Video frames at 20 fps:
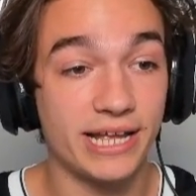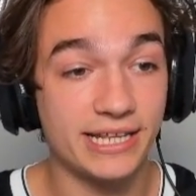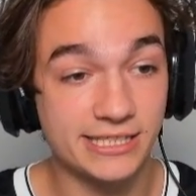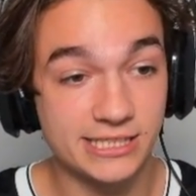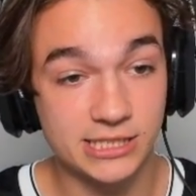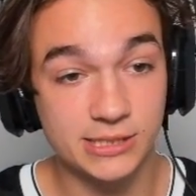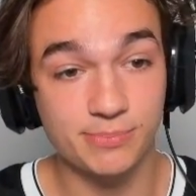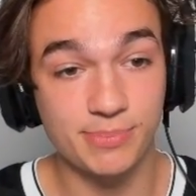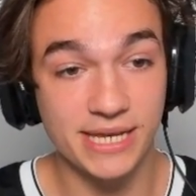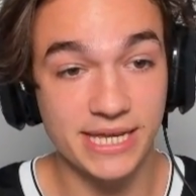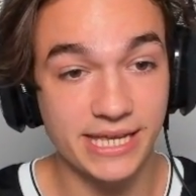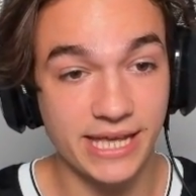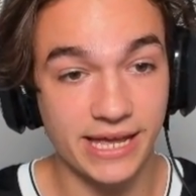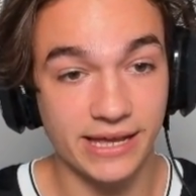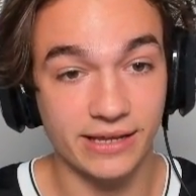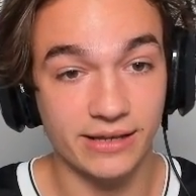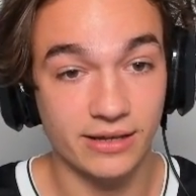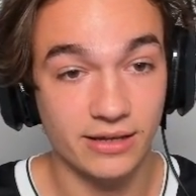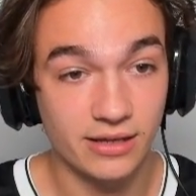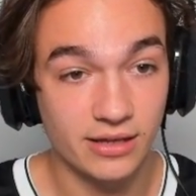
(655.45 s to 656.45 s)
And
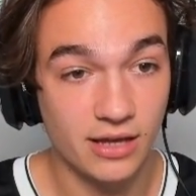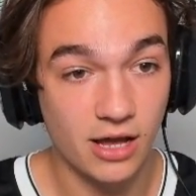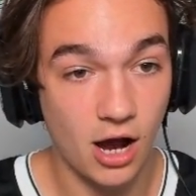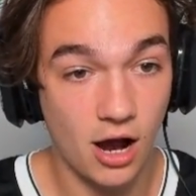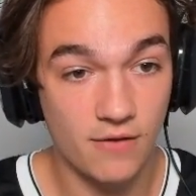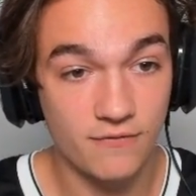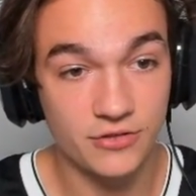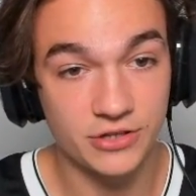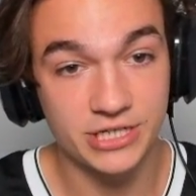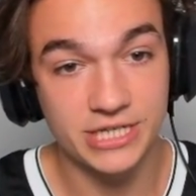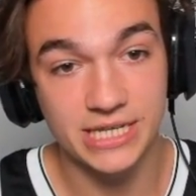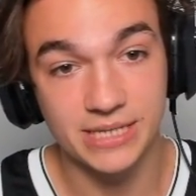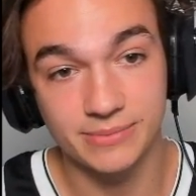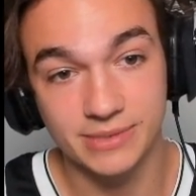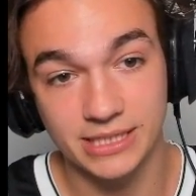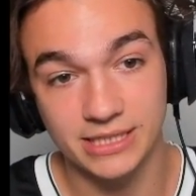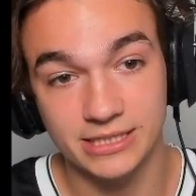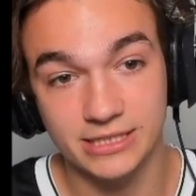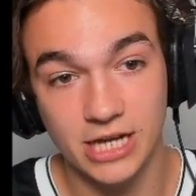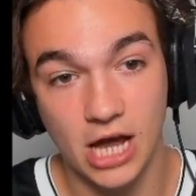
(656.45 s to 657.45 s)
speaking of the
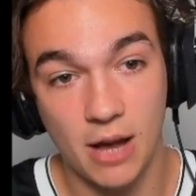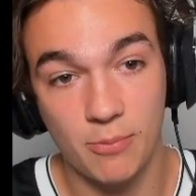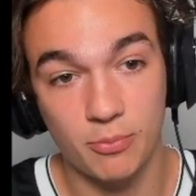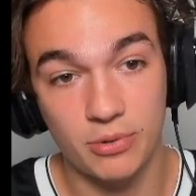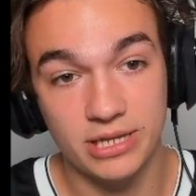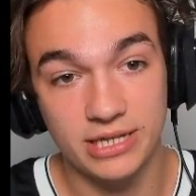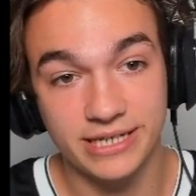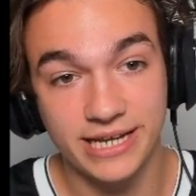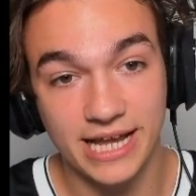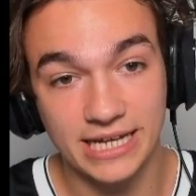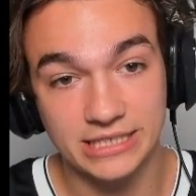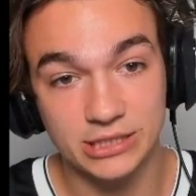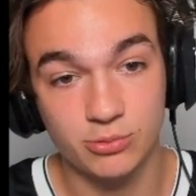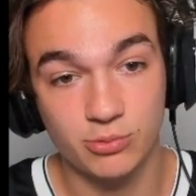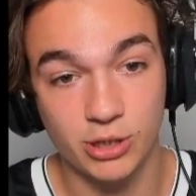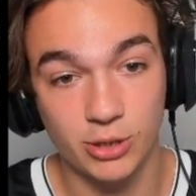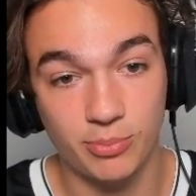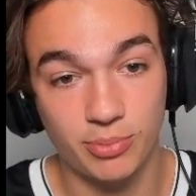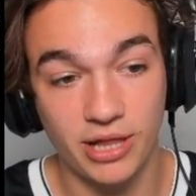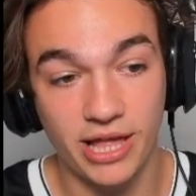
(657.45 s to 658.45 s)
teams at the top, next
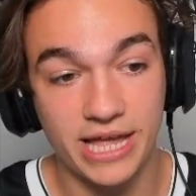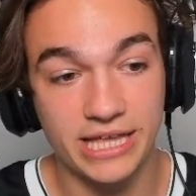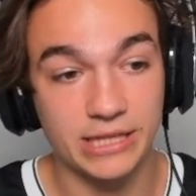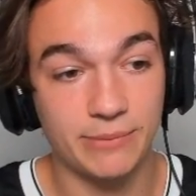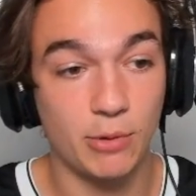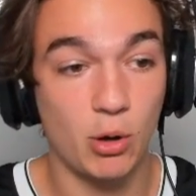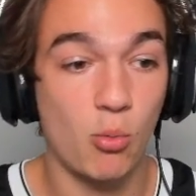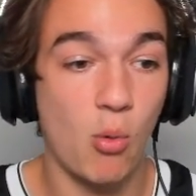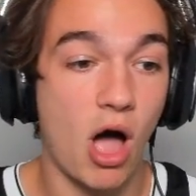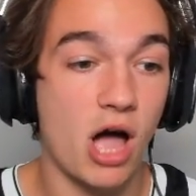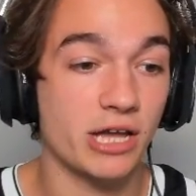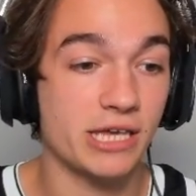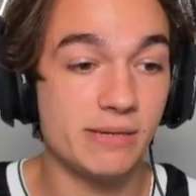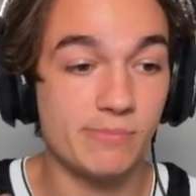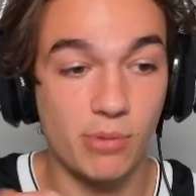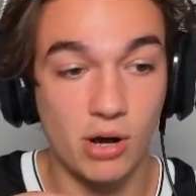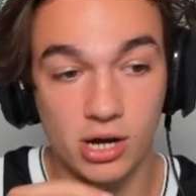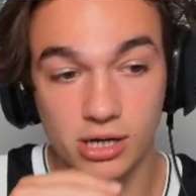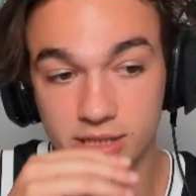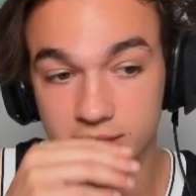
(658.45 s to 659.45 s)
we are playing the Milwaukee
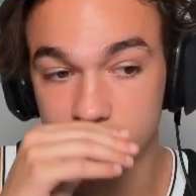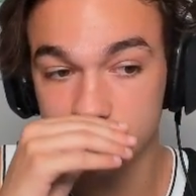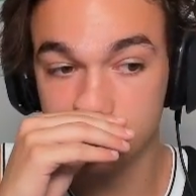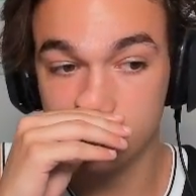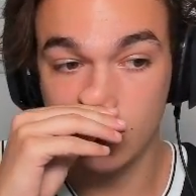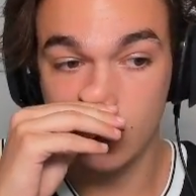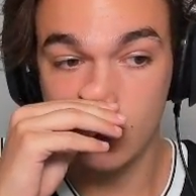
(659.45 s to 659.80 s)
Bucks,